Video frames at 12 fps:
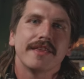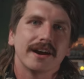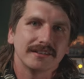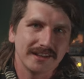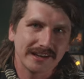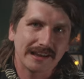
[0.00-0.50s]
that
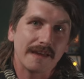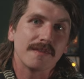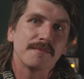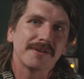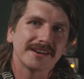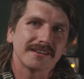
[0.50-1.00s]
I'll link in
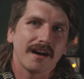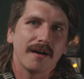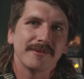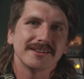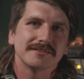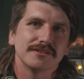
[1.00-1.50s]
the pinned
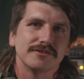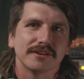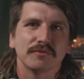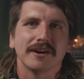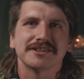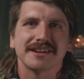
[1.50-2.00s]
comment so you
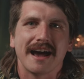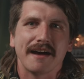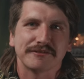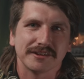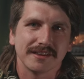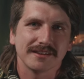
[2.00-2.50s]
can watch it
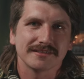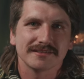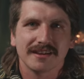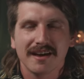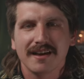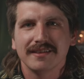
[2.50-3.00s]
after
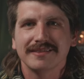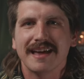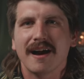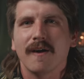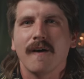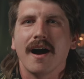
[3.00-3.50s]
this.
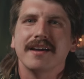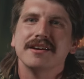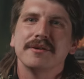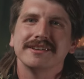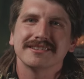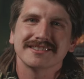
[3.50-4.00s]
Now, I
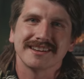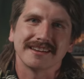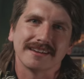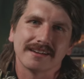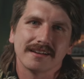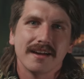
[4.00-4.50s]
know what you're
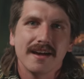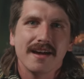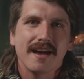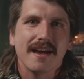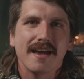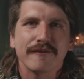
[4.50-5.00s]
thinking.
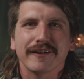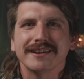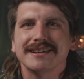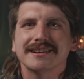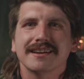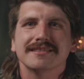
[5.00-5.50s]
If I
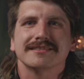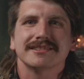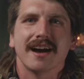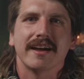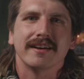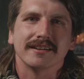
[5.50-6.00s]
need to get a
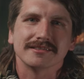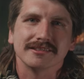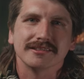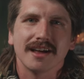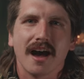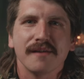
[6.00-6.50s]
side
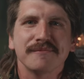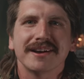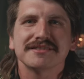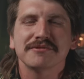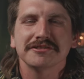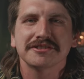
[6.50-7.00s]
hustle, I
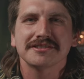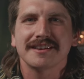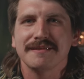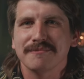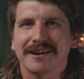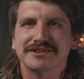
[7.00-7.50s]
might as well just
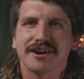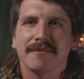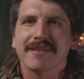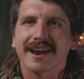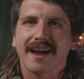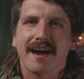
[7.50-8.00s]
keep my
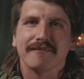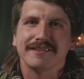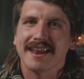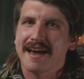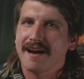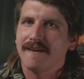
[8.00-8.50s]
job that I have
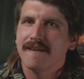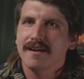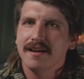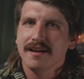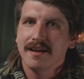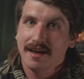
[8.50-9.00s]
now.
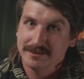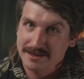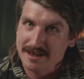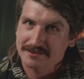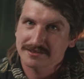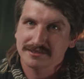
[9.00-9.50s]
And
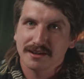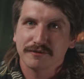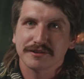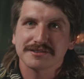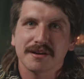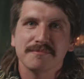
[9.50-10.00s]
yes,
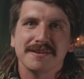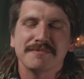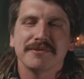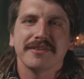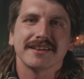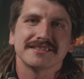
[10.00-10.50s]
for some
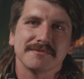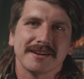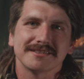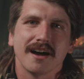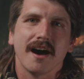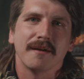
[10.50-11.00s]
people that's the
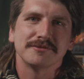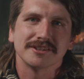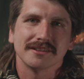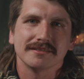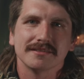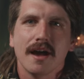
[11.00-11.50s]
best
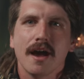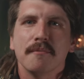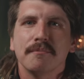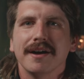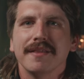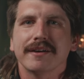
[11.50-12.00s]
option.
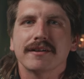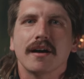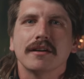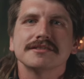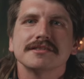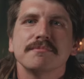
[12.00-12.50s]
But there
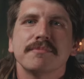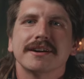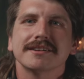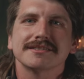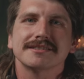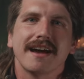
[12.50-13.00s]
are some
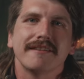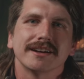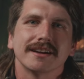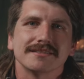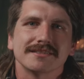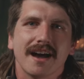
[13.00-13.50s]
perks to
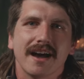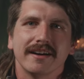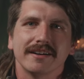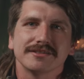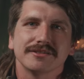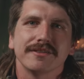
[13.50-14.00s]
having a side
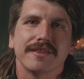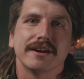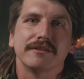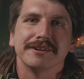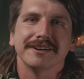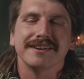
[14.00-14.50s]
hustle that
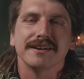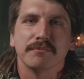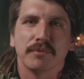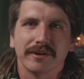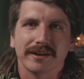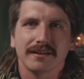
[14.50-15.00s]
are really
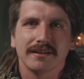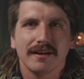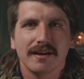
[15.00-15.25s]
important.